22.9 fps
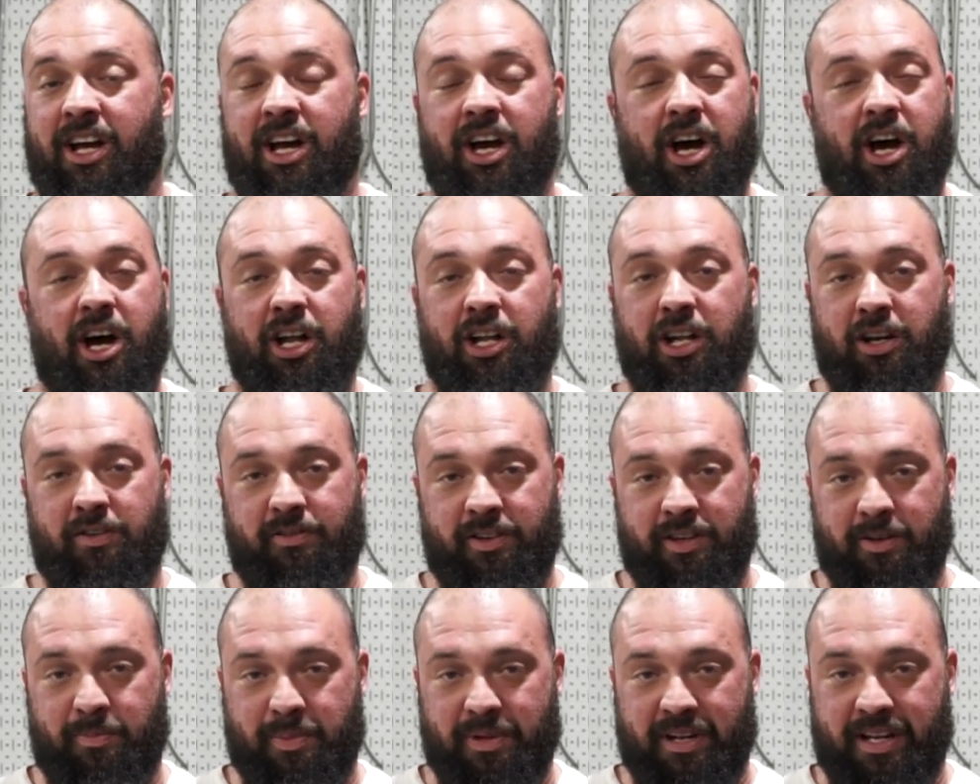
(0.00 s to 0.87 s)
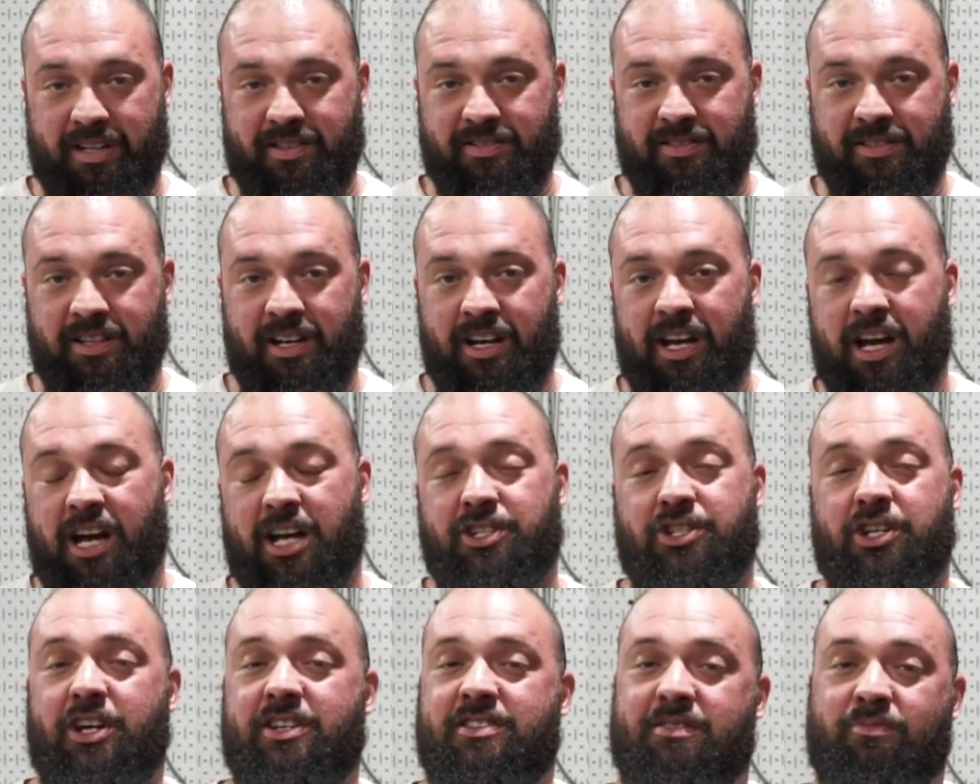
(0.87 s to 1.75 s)
all over the place. I'll
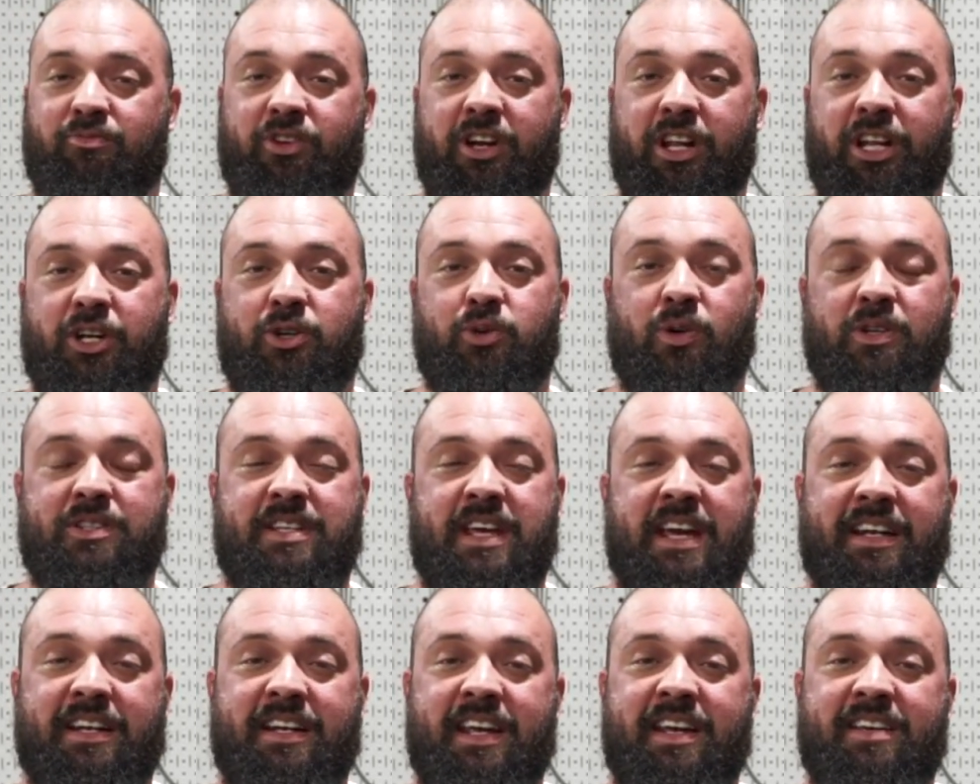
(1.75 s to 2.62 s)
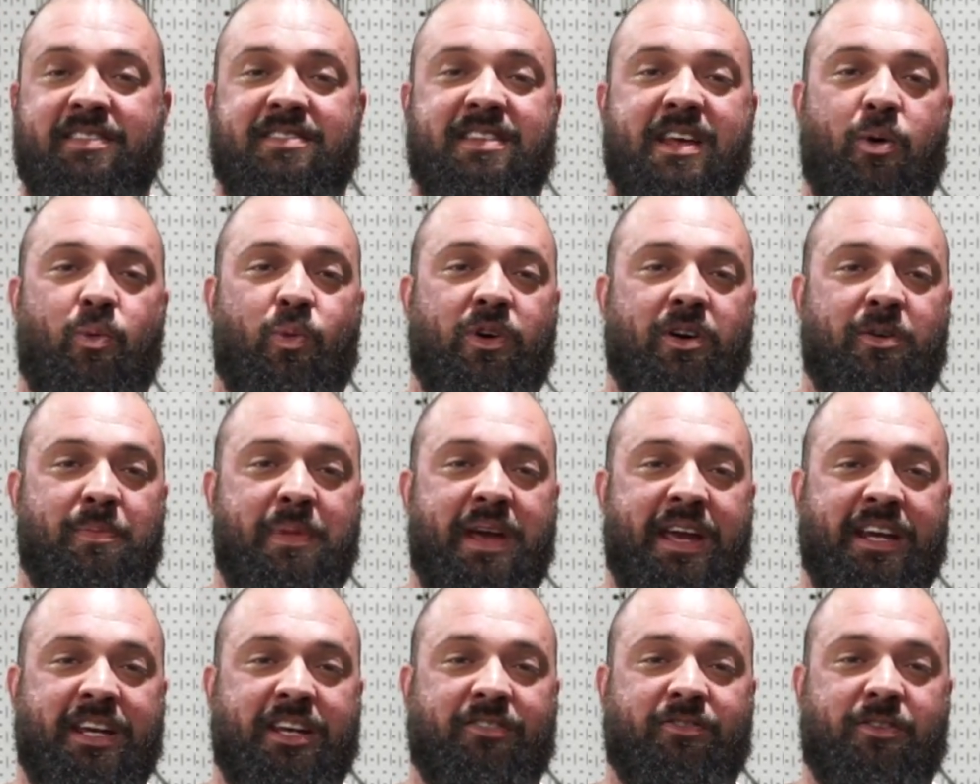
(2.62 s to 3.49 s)
show you some really cool techniques that will
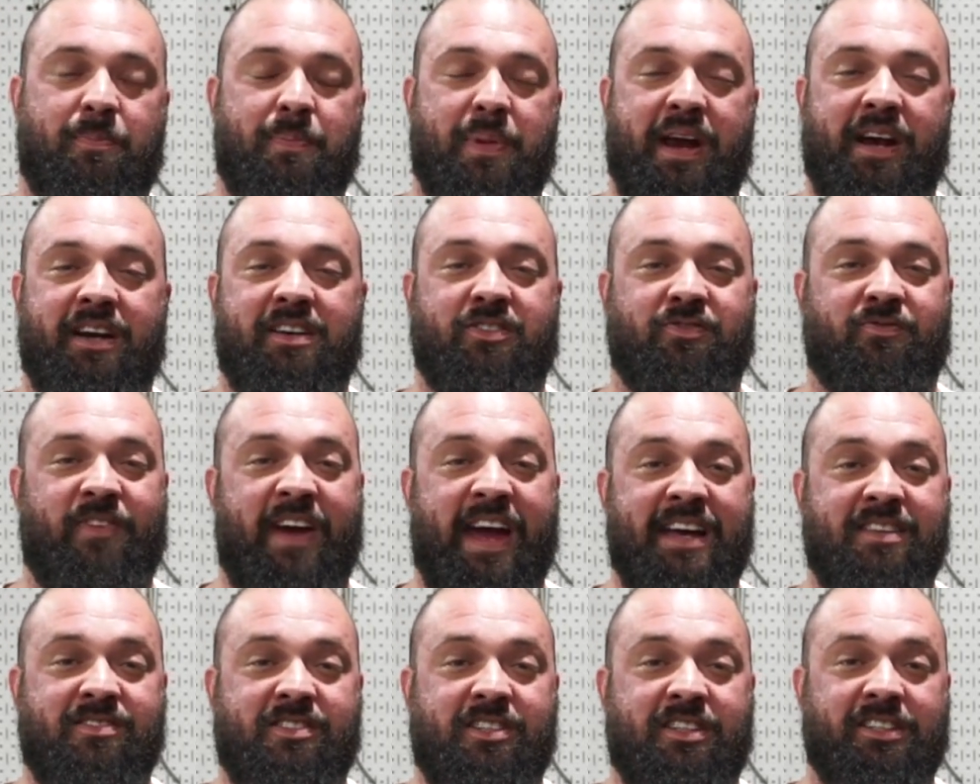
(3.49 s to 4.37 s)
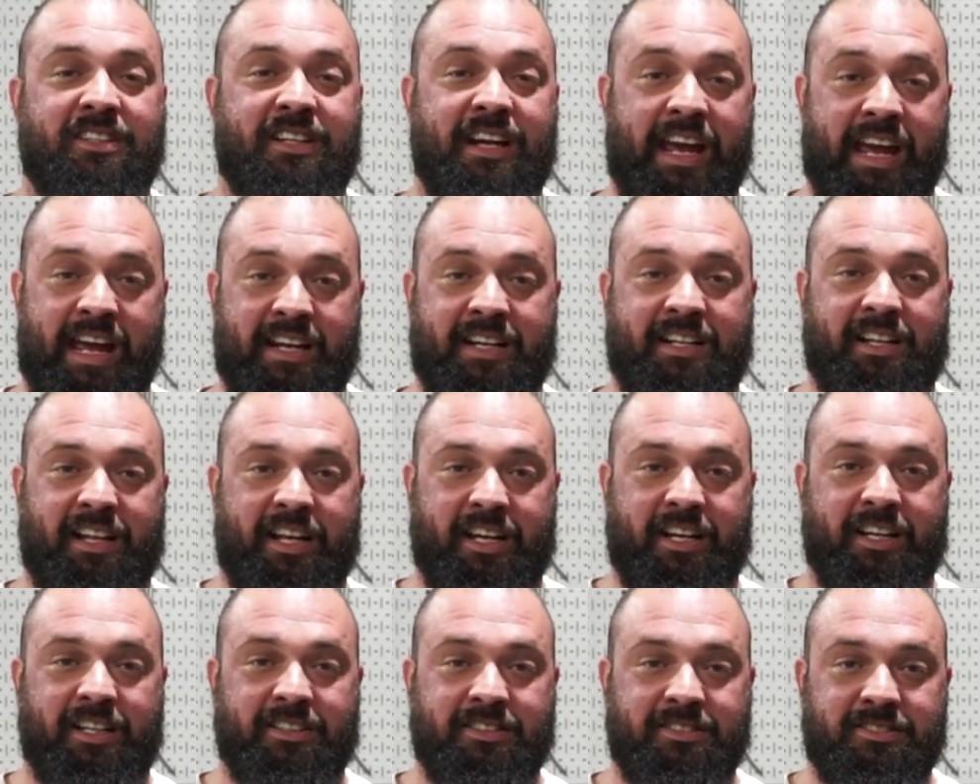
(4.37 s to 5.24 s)
make your repairs faster and
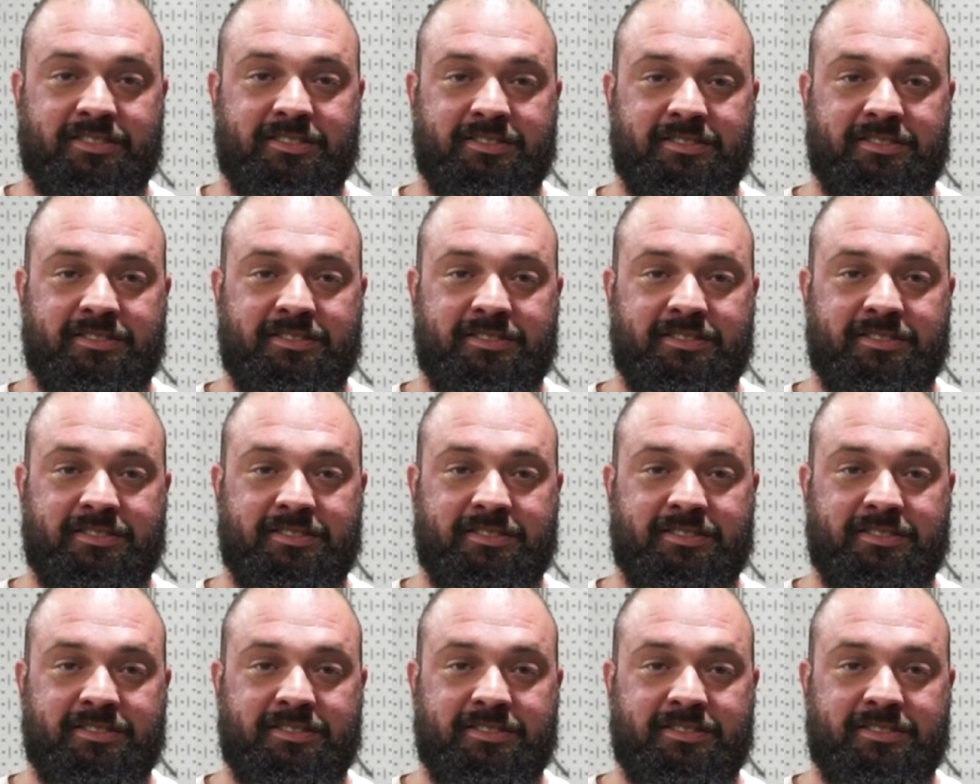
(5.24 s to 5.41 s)
cleaner.